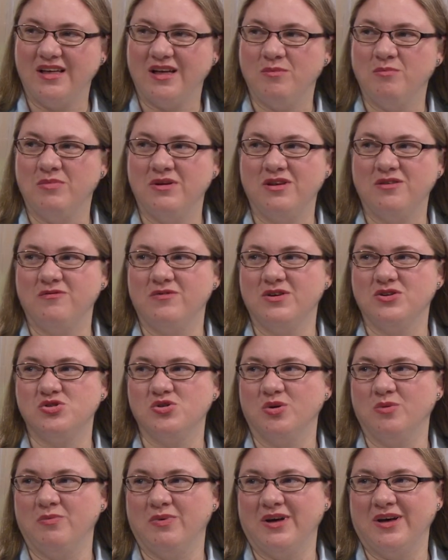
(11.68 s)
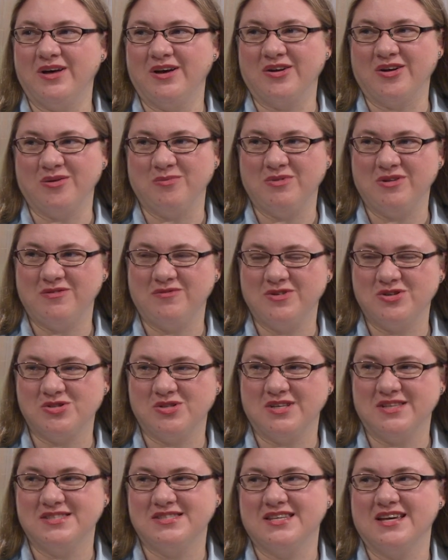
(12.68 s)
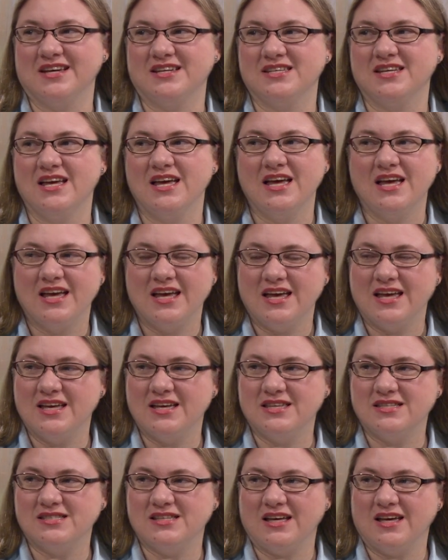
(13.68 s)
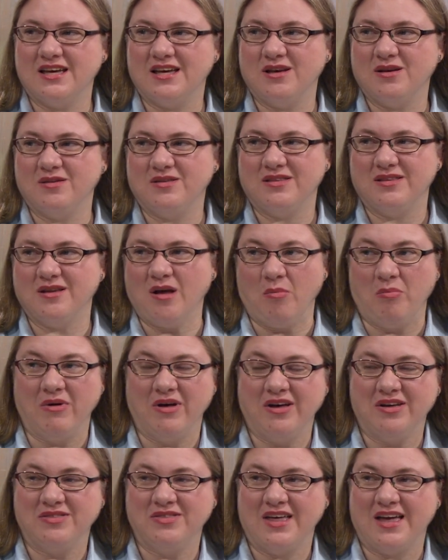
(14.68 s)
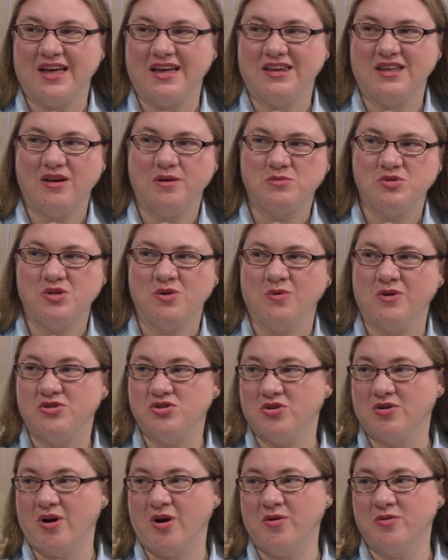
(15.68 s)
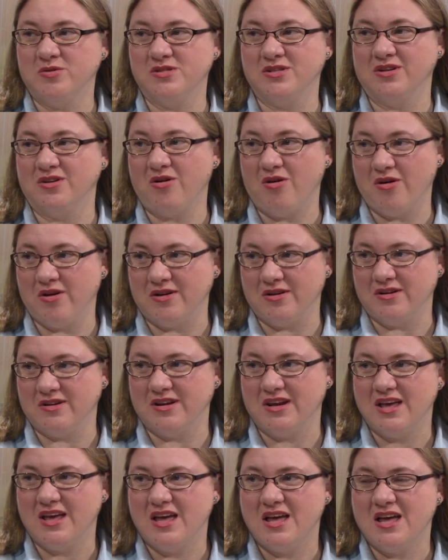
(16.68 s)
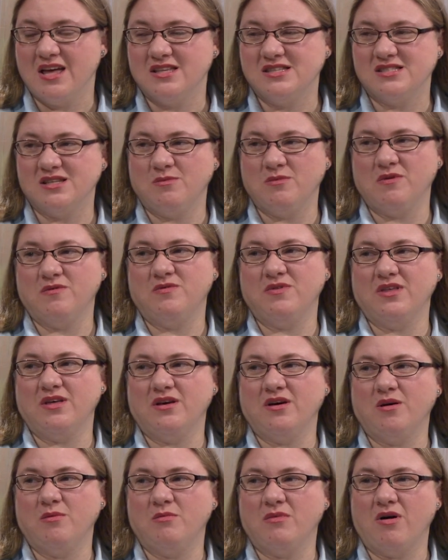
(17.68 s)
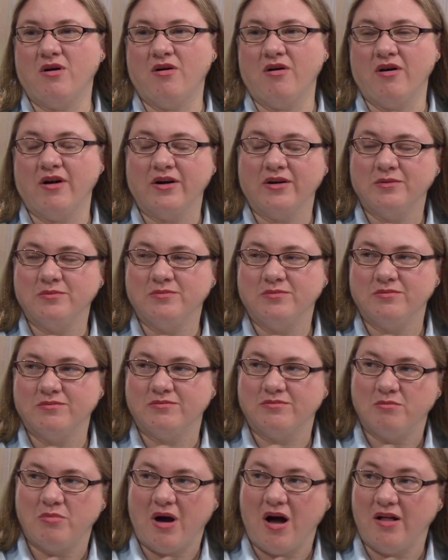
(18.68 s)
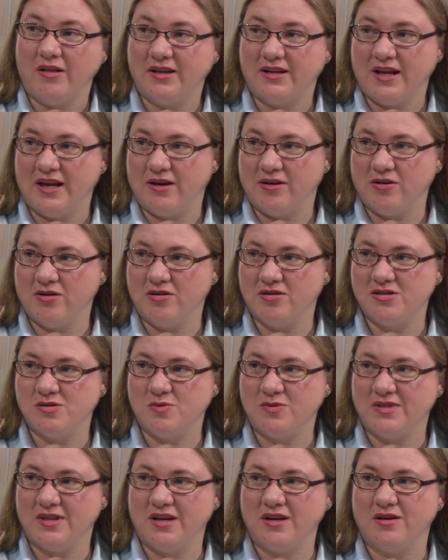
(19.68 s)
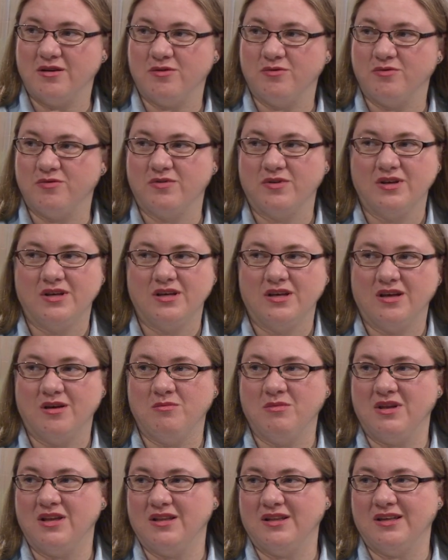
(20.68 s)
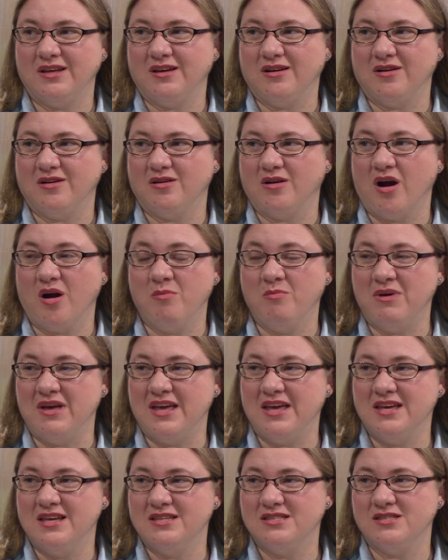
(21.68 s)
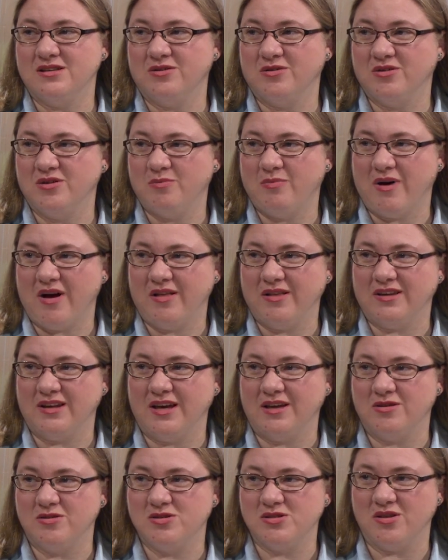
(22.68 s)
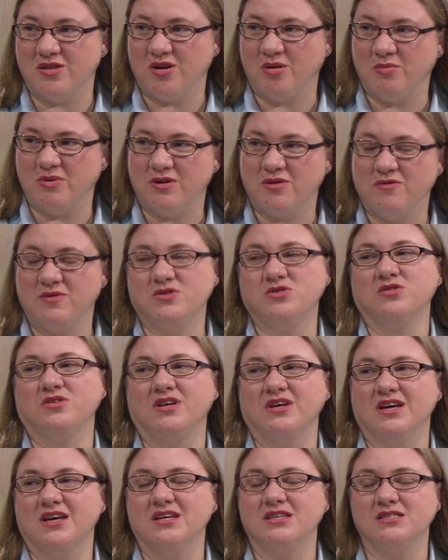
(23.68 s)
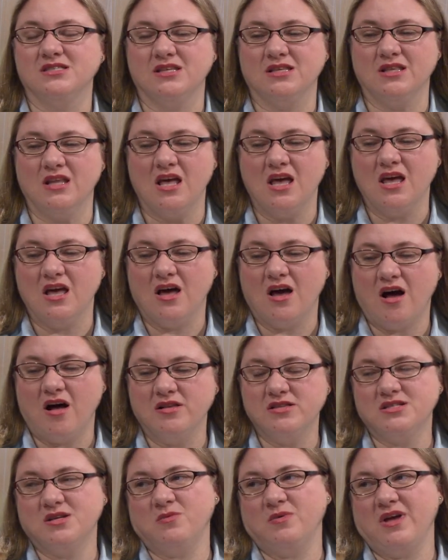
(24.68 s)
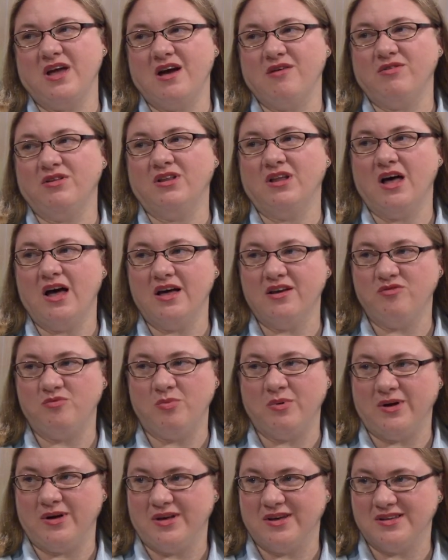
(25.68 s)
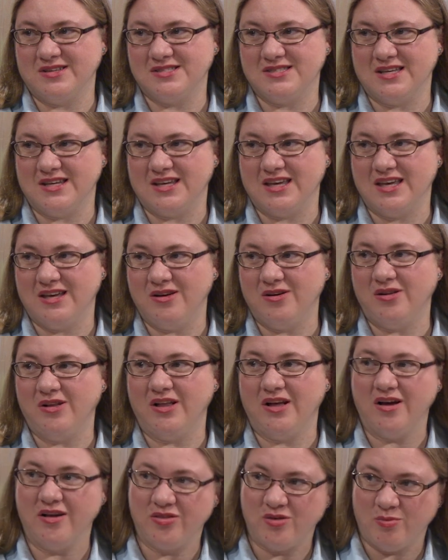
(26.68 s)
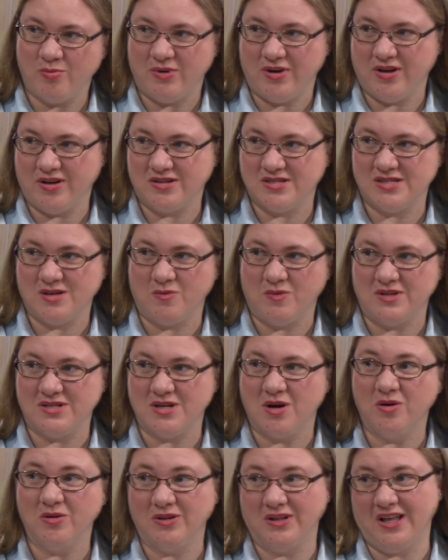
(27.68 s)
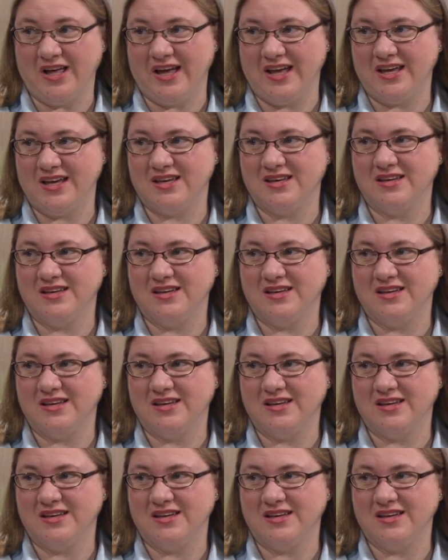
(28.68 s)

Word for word: a beneficial bug or beneficial insect is a bug that helps you reach your goals in the garden. Some of them are pollinators. We think of immediately are bees that are good pollinators, so they're beneficial to us. And also we have a lot of bugs that kill other bugs that we don't like.